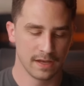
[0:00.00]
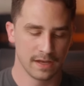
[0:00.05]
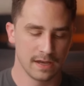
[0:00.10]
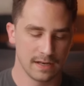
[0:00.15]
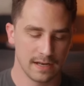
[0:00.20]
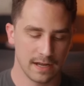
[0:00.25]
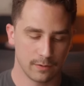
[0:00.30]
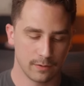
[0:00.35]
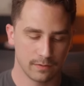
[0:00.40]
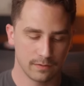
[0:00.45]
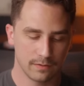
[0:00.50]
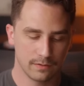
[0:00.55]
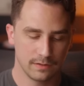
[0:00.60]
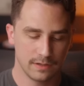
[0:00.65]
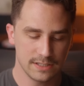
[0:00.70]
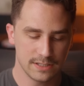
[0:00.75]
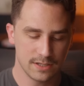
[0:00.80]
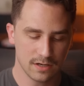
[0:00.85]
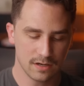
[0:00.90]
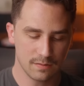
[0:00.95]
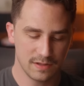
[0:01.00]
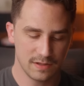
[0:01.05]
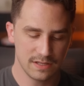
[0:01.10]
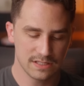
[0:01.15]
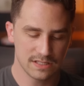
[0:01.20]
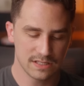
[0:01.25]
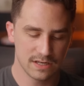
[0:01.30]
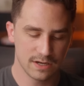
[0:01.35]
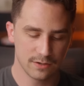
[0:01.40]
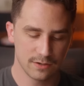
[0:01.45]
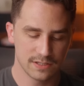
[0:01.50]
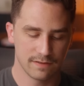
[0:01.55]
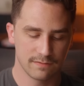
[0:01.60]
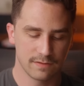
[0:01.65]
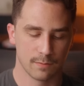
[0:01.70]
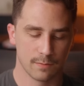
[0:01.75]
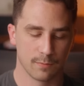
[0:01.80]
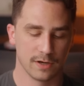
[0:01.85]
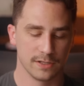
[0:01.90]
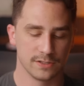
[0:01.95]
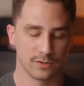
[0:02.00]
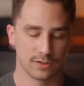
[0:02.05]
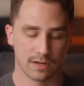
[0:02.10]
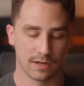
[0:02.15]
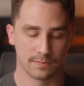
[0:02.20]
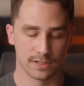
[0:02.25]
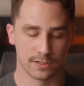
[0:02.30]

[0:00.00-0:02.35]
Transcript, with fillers: Now, let's talk about these scenarios if the appraisal comes